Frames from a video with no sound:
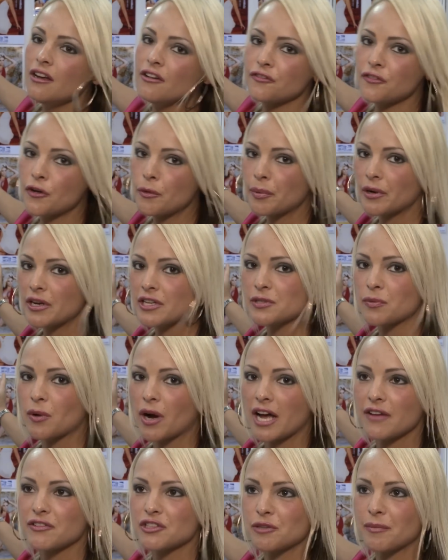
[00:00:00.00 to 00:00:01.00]
Footballers'
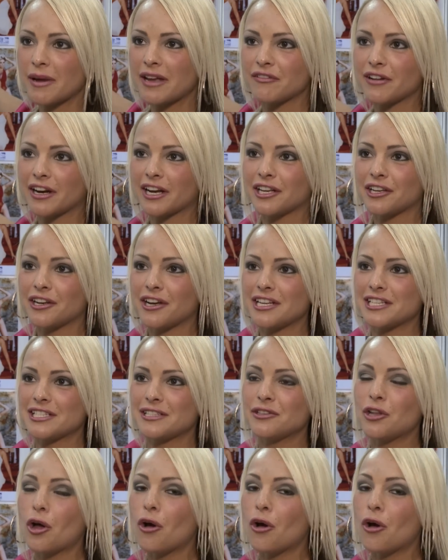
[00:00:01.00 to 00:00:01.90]
Wives, you may recognise,